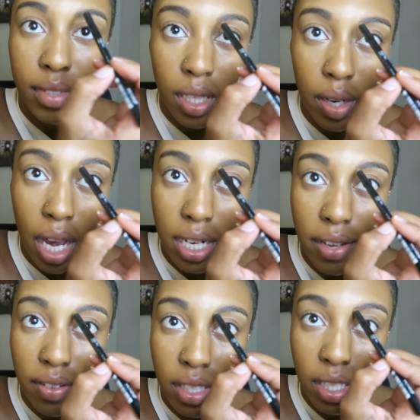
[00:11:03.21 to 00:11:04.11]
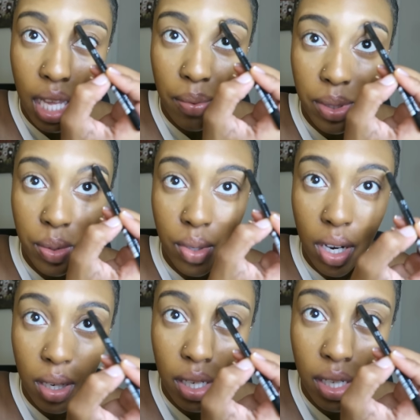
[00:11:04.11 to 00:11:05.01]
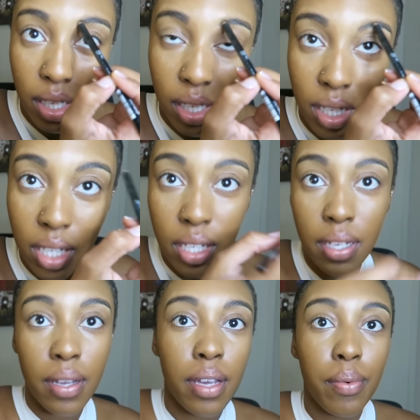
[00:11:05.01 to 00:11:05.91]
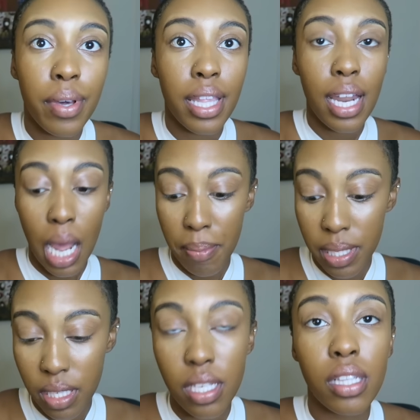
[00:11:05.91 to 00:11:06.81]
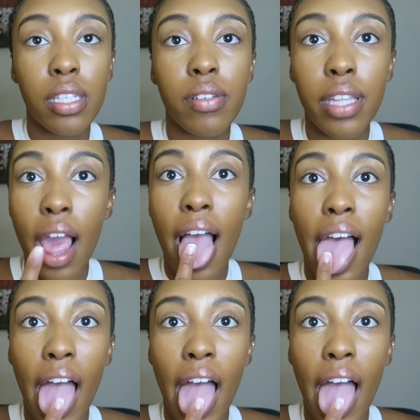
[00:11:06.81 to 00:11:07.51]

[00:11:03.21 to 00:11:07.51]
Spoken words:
Okay, I definitely did that one too dark. When that happens, literally,